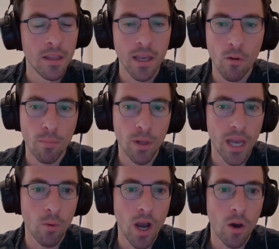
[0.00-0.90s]
They don't
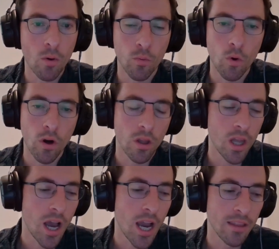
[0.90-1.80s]
play well with Word
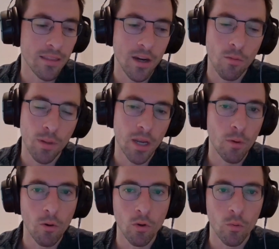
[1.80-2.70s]
Online. They don't play
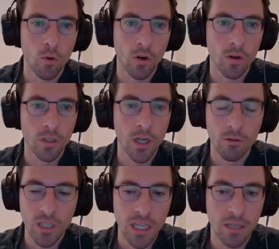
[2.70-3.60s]
well with Word, you
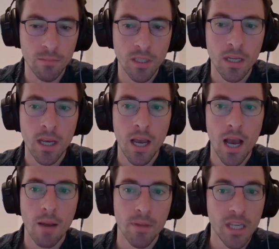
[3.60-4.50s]
know, Teams.
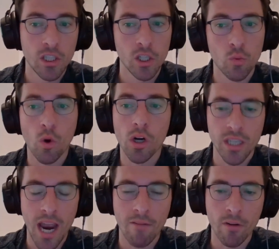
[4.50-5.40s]
Um, but this just
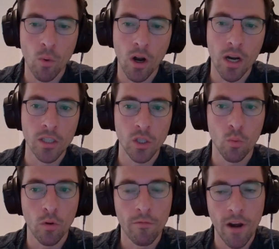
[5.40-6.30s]
works everywhere. And so
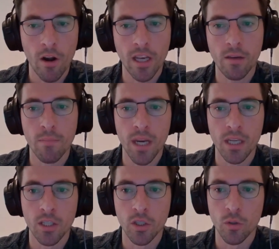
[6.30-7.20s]
we're very
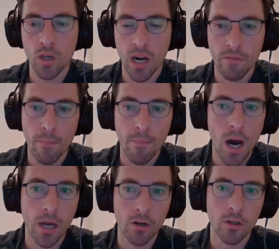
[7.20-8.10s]
committed to kind of a
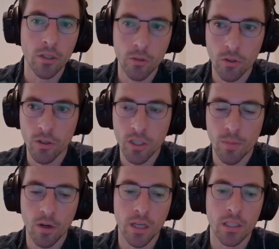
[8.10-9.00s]
modern user
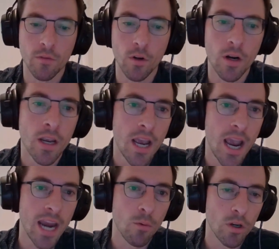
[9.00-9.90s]
experience for
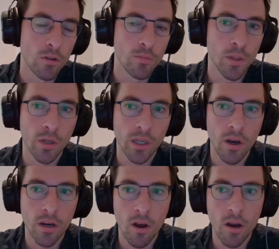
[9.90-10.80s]
anyone who's building
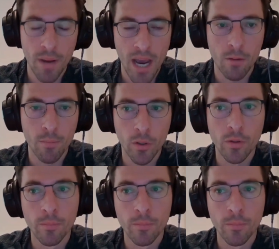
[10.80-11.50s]
on, on PatternBuilder.